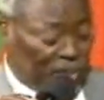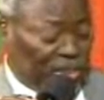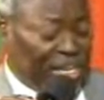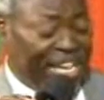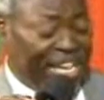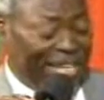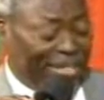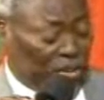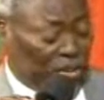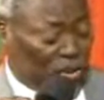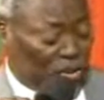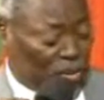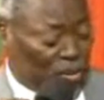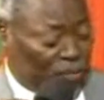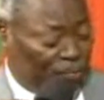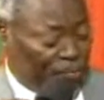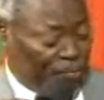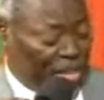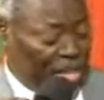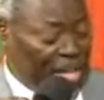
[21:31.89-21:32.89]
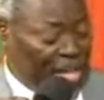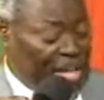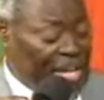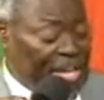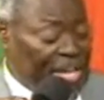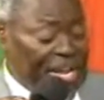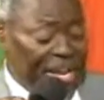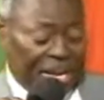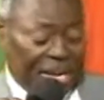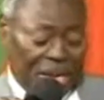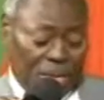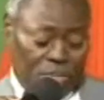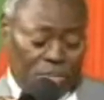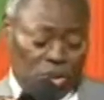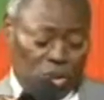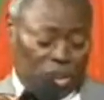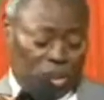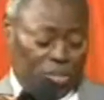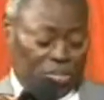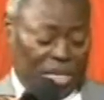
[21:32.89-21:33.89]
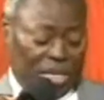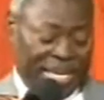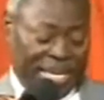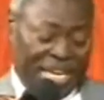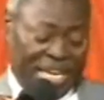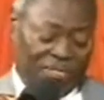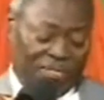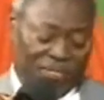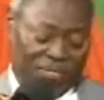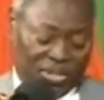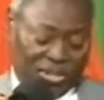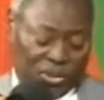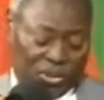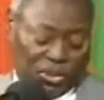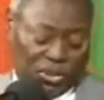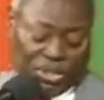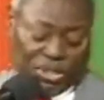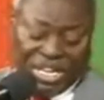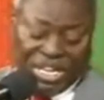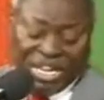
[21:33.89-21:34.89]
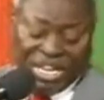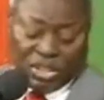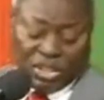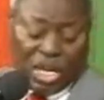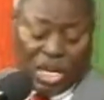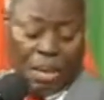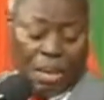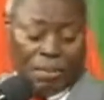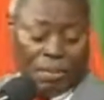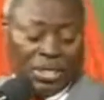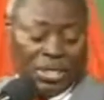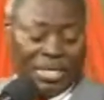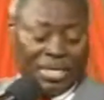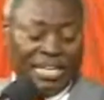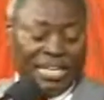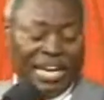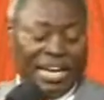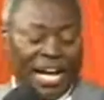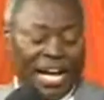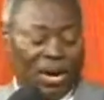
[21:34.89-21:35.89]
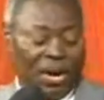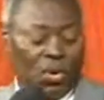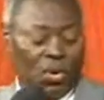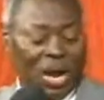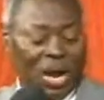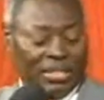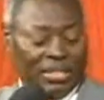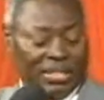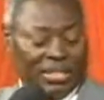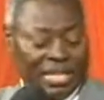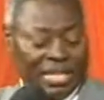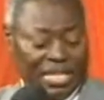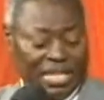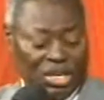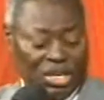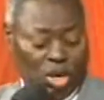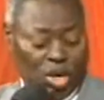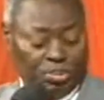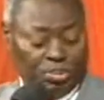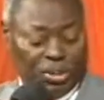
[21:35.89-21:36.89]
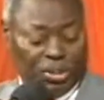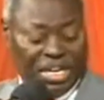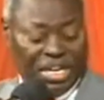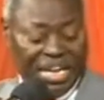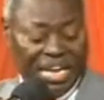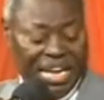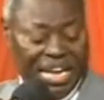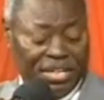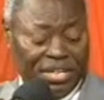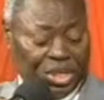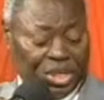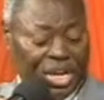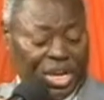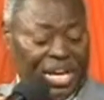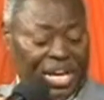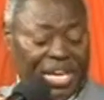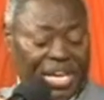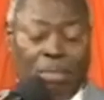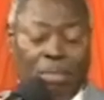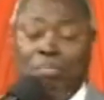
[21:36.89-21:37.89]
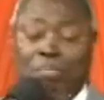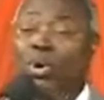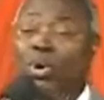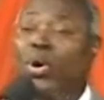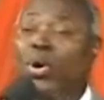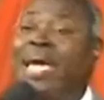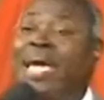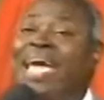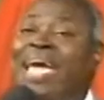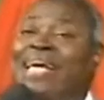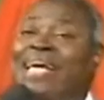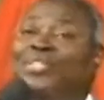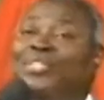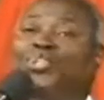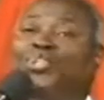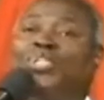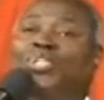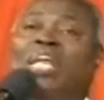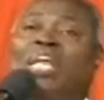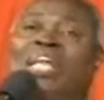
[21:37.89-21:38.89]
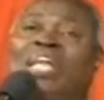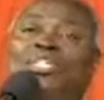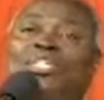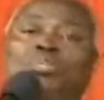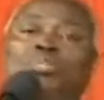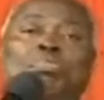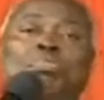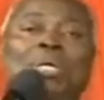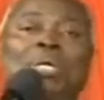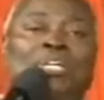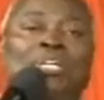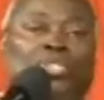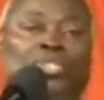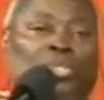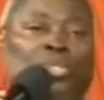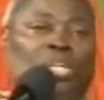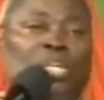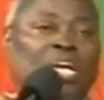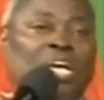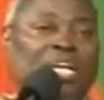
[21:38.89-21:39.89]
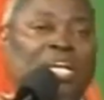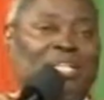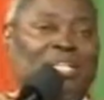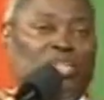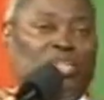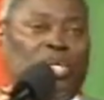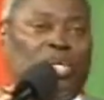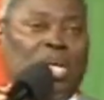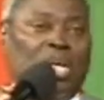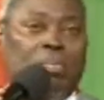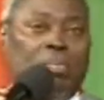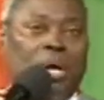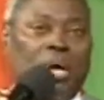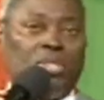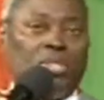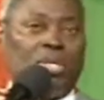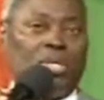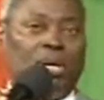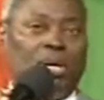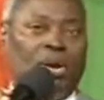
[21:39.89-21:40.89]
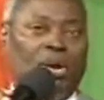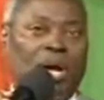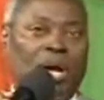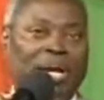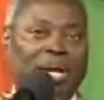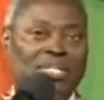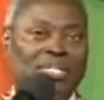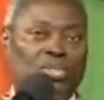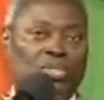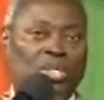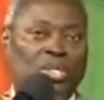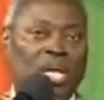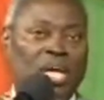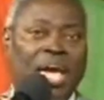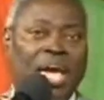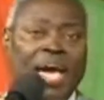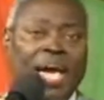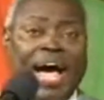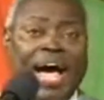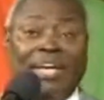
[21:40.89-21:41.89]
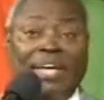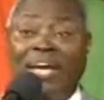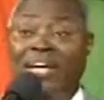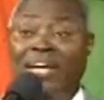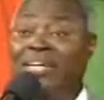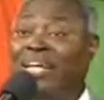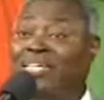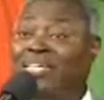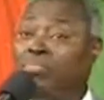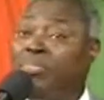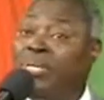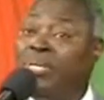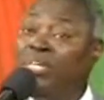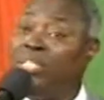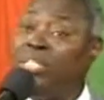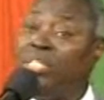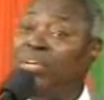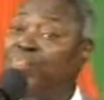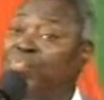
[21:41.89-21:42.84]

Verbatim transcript: 6. In Hebrews chapter 8 verse 6, but now has he obtained a more excellent ministry. That's talking about Christ. And he had that ministry